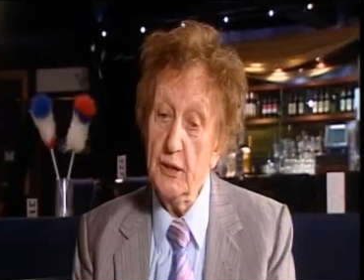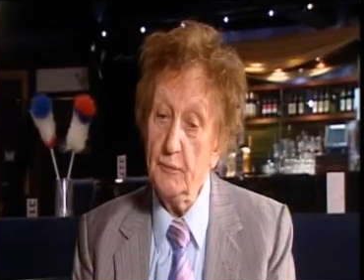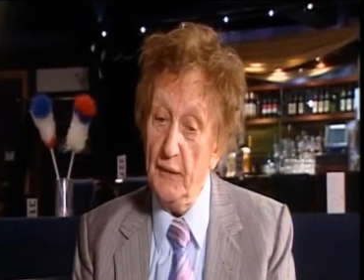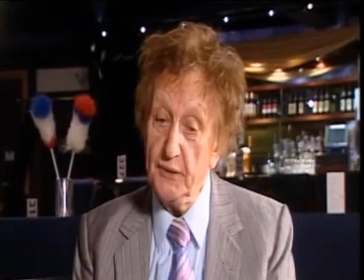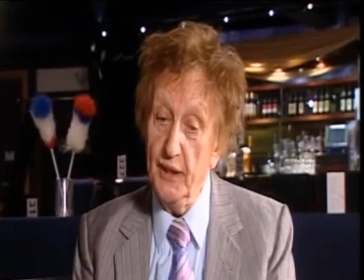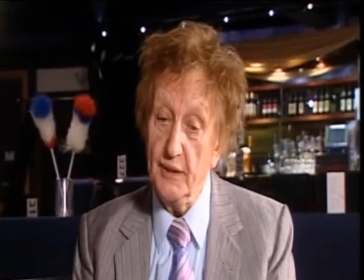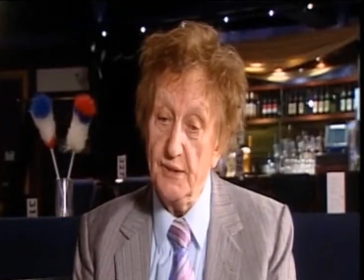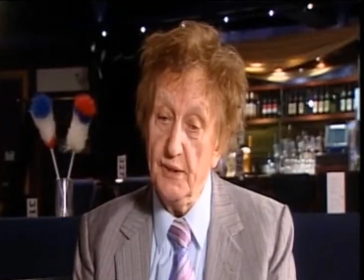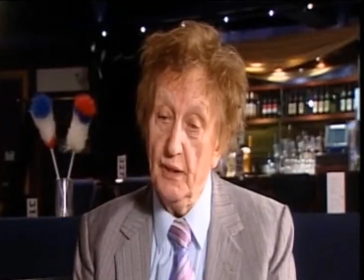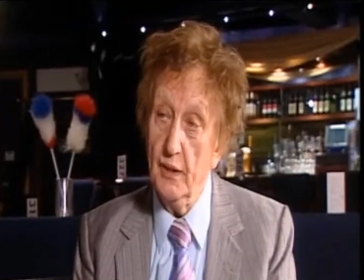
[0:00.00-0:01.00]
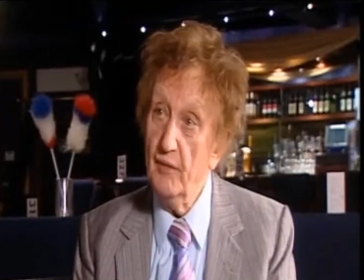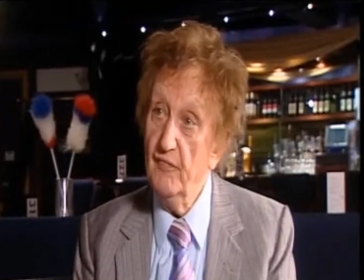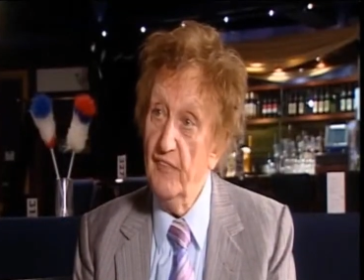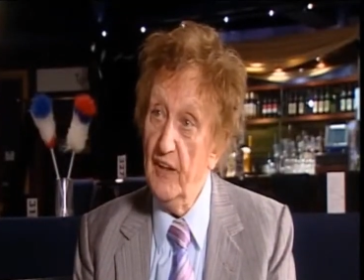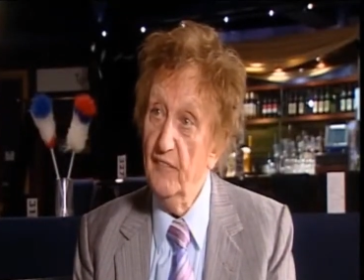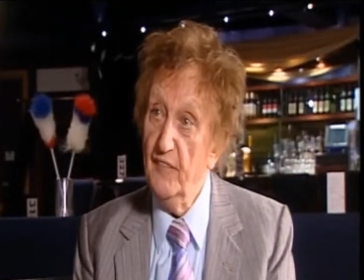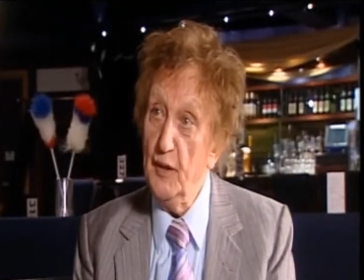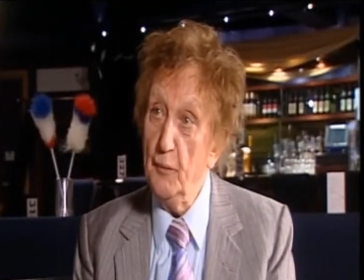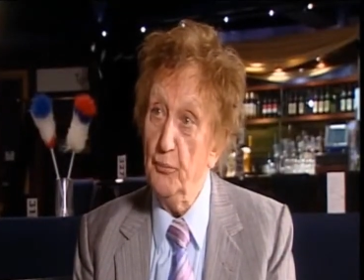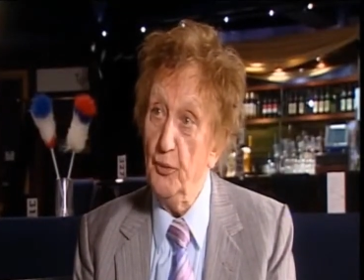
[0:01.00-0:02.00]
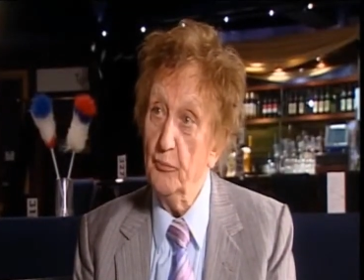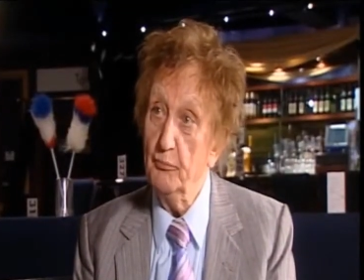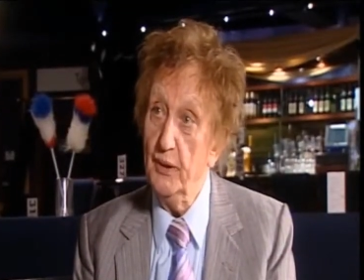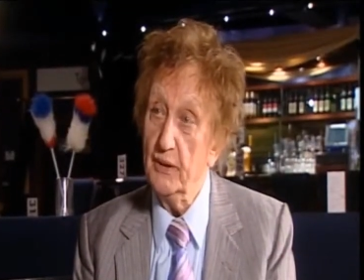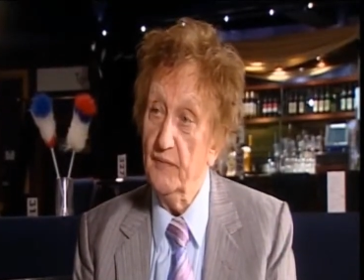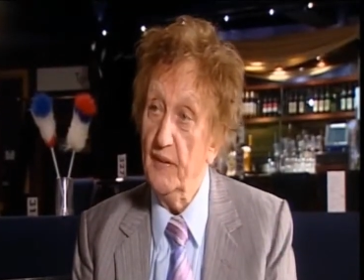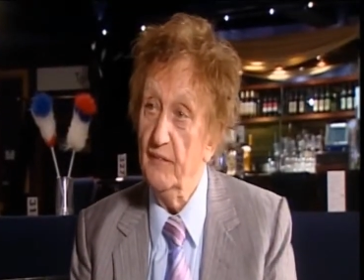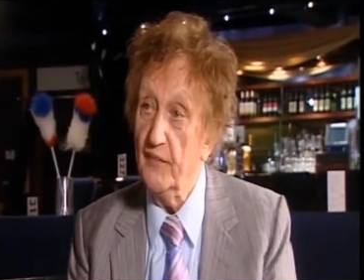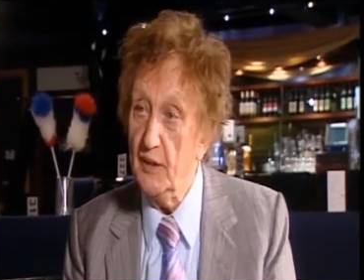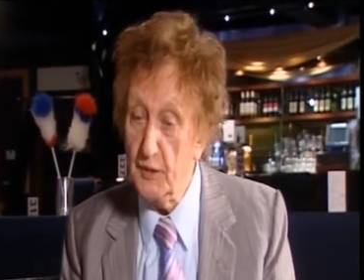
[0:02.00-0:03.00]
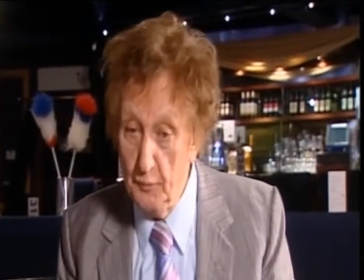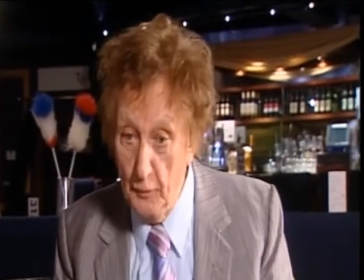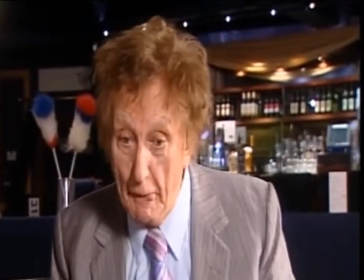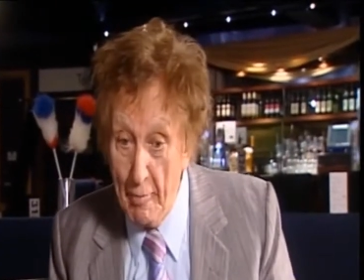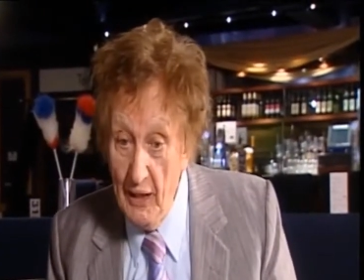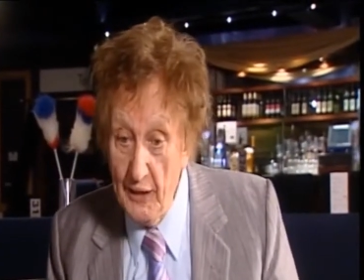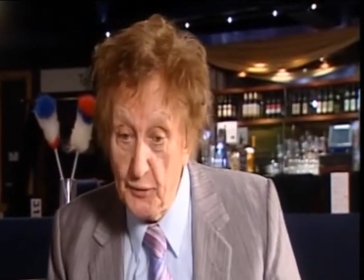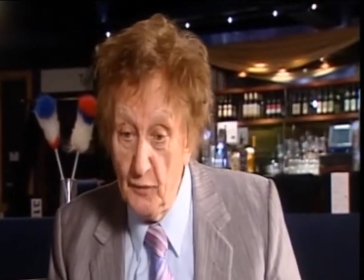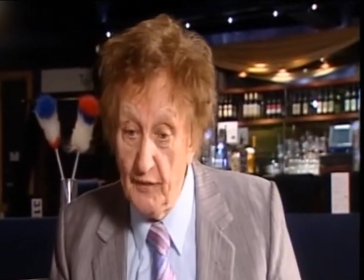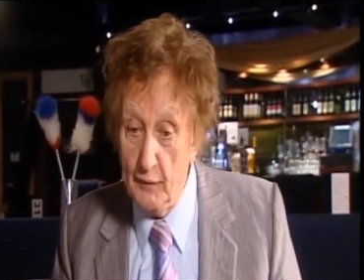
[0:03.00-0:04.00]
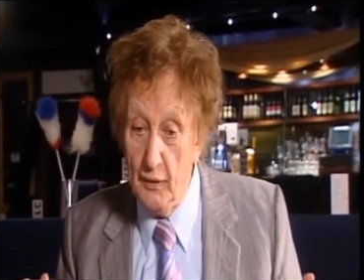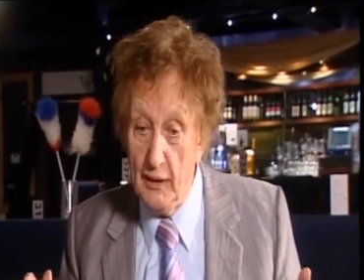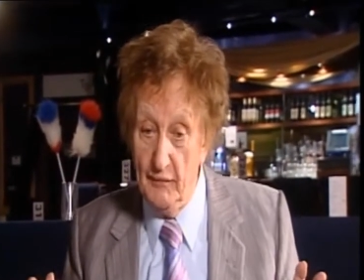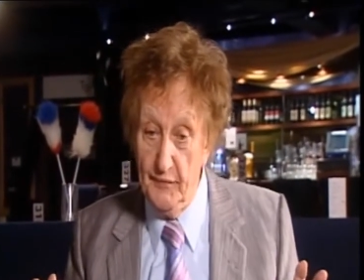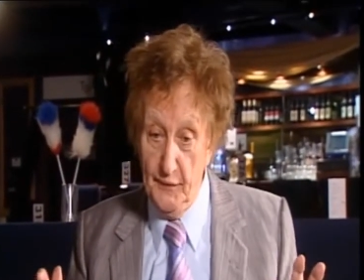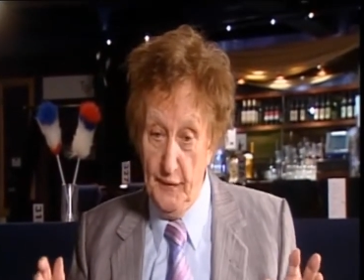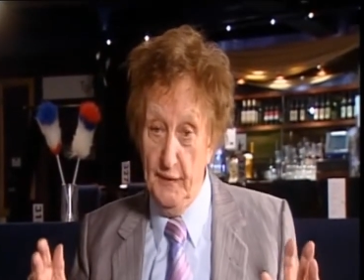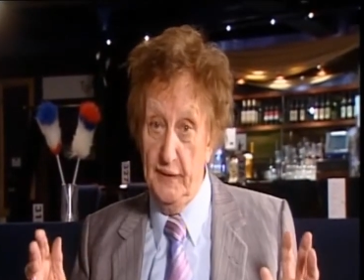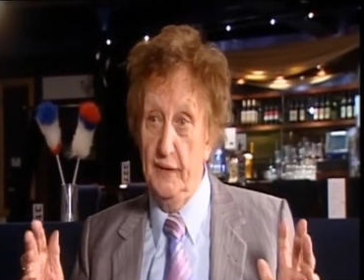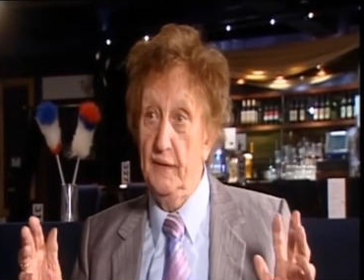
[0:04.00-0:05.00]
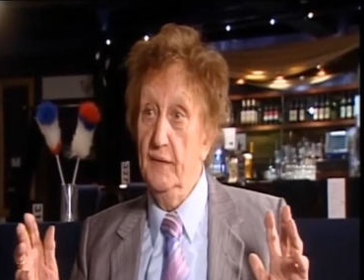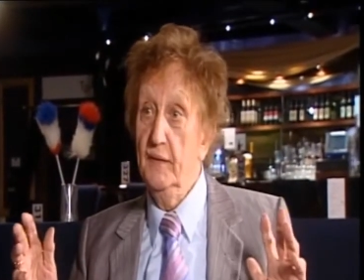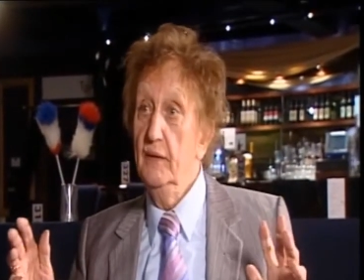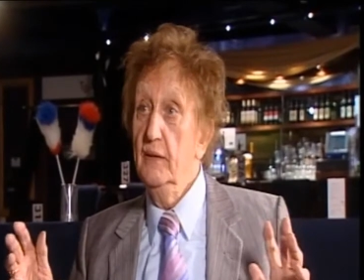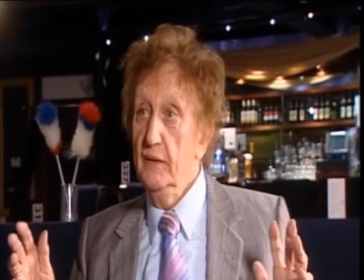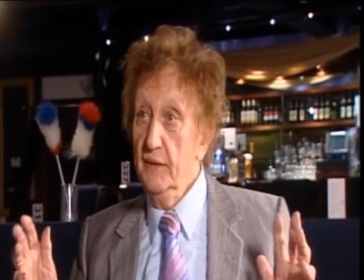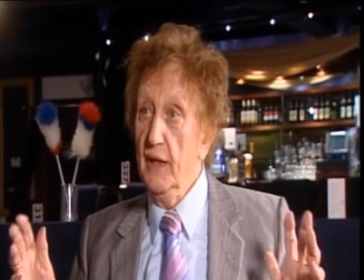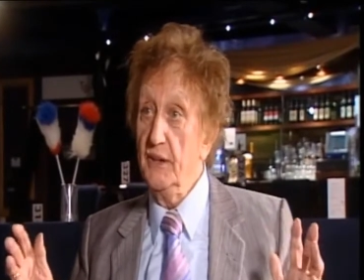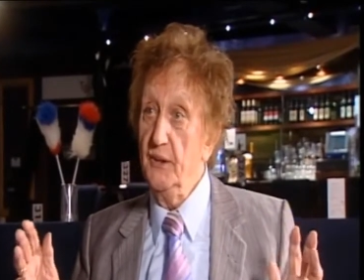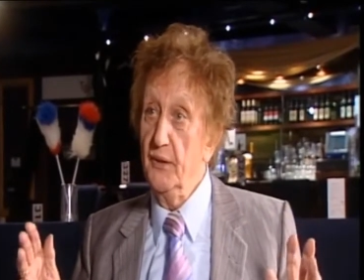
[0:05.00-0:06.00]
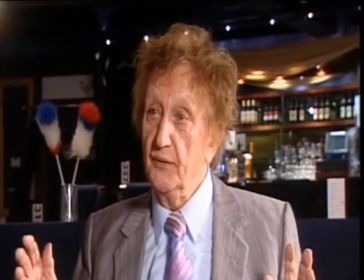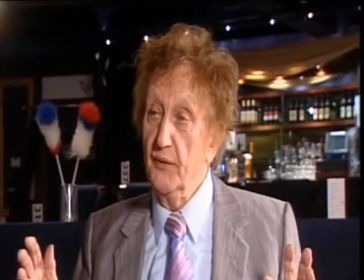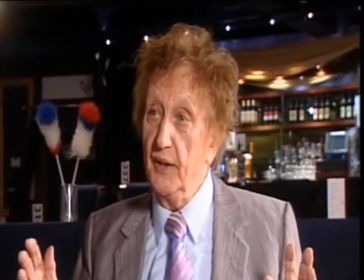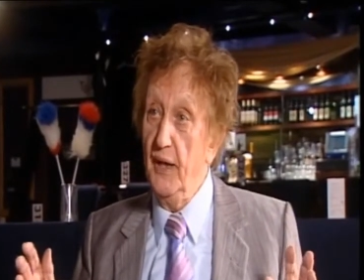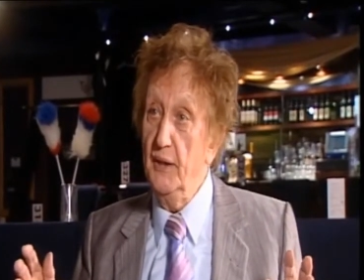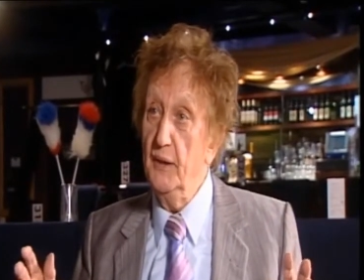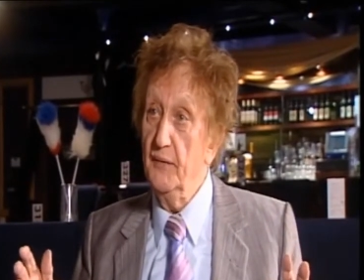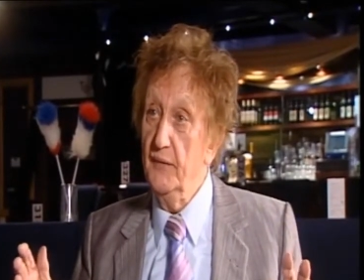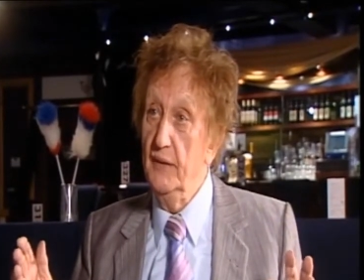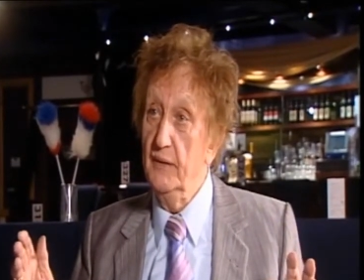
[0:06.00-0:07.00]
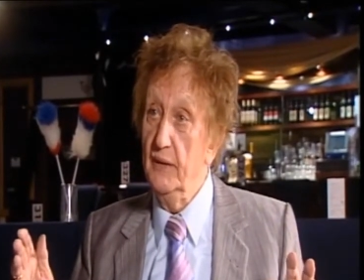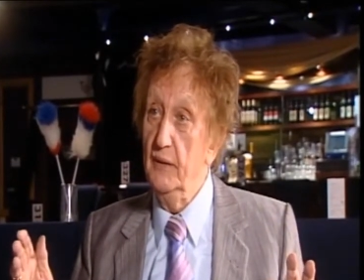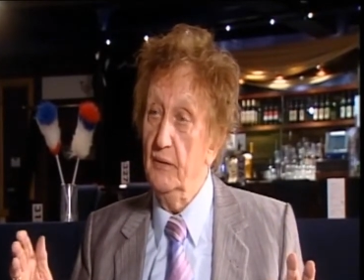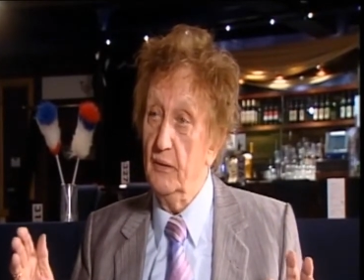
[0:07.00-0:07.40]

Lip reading: flesh acts are a very, very important part of any variety build. It's all very well having the icing on the cake, the